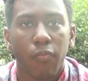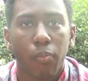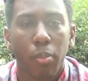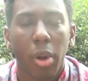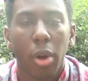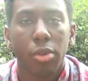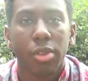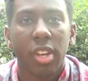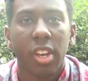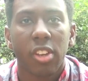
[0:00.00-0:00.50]

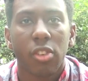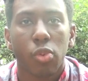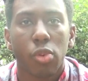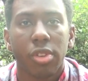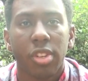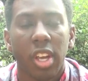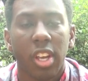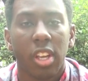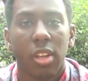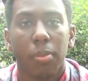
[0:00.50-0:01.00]
protests were
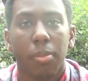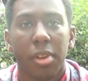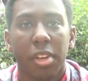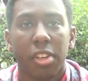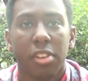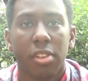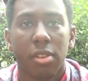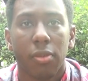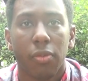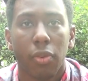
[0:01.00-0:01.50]
taking
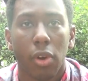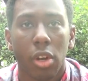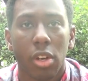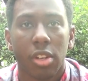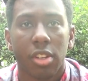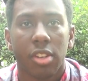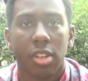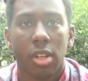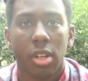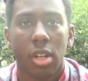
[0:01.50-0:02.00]
place in
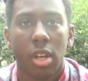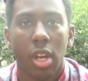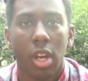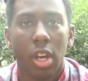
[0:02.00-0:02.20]
Ferguson.